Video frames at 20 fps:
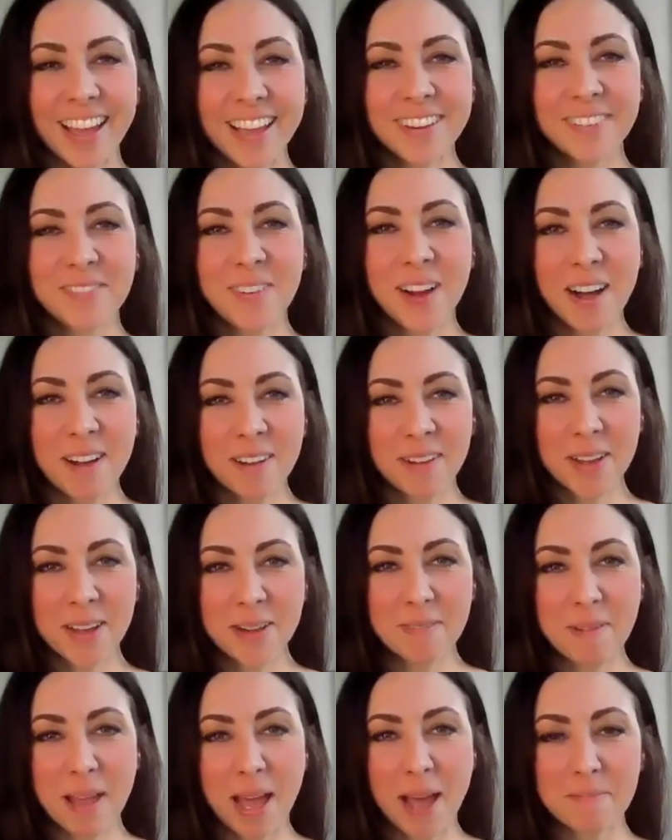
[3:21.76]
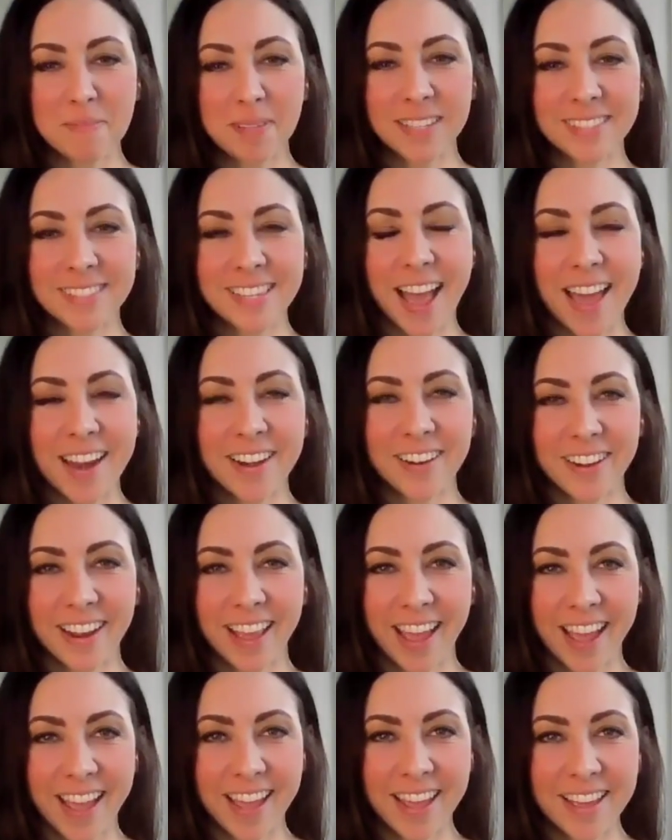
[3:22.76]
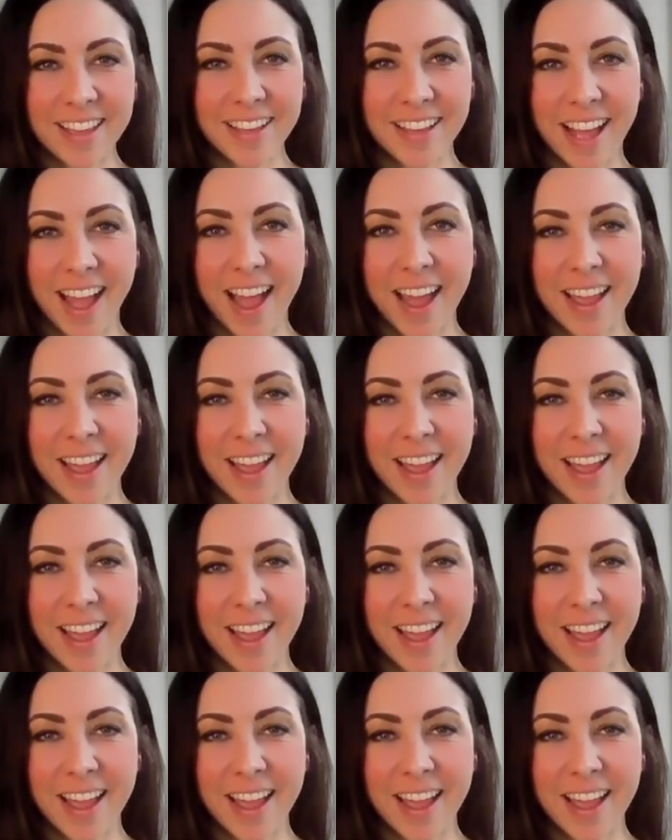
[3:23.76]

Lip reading: and welcome. Happy Saturday.